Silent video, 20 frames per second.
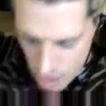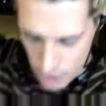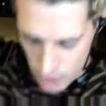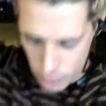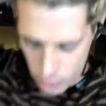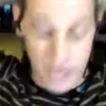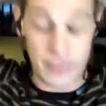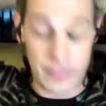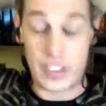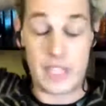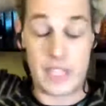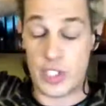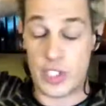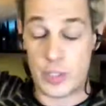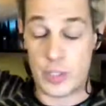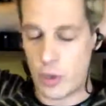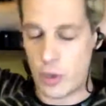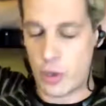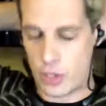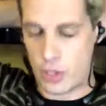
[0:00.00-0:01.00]
We haven't even
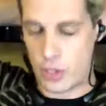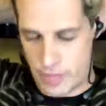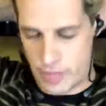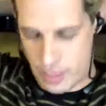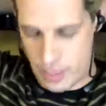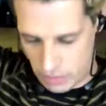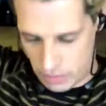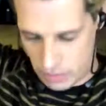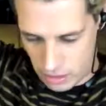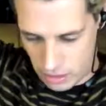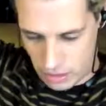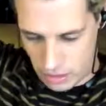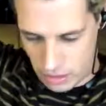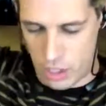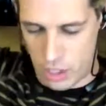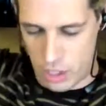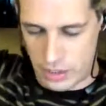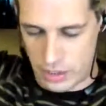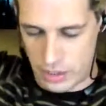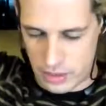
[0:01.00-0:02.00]
spoken about
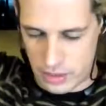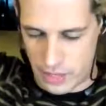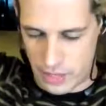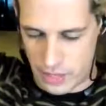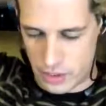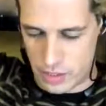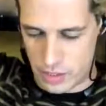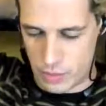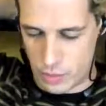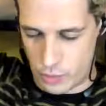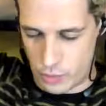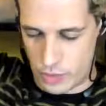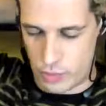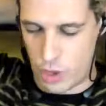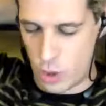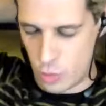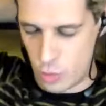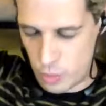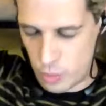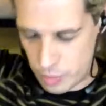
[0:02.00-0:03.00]
God in this live stream, and we
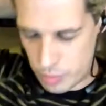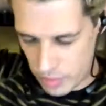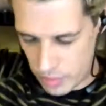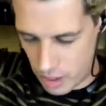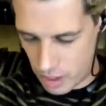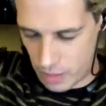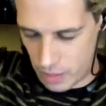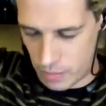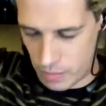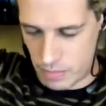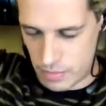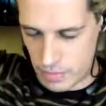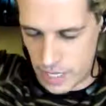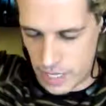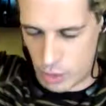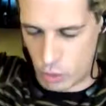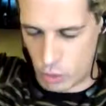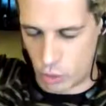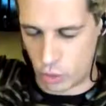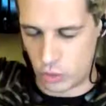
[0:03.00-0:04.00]
won't at
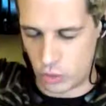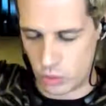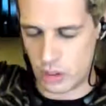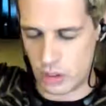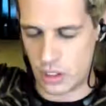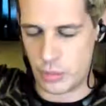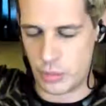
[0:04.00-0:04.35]
all,